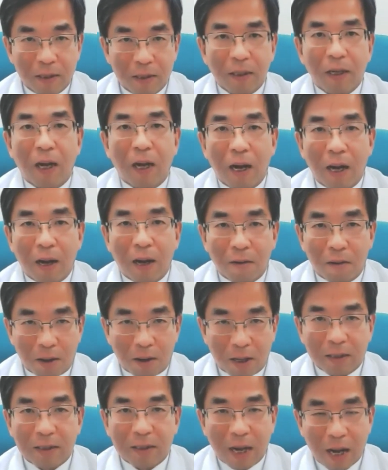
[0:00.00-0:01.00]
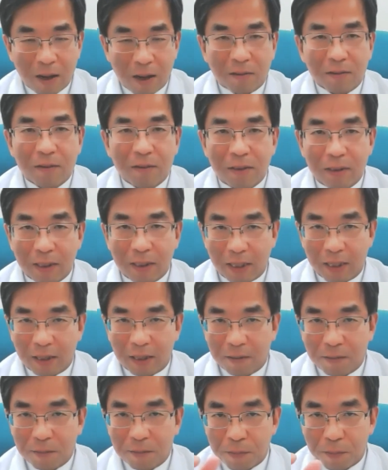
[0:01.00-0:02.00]
are now
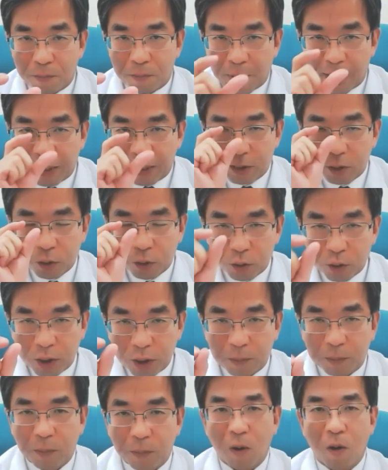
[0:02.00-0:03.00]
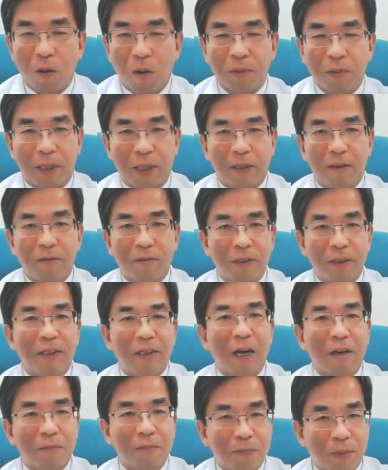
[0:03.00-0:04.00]
the mainstream of the
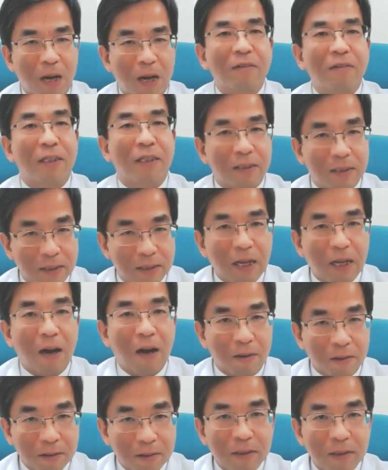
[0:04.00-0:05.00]
clinical practice now.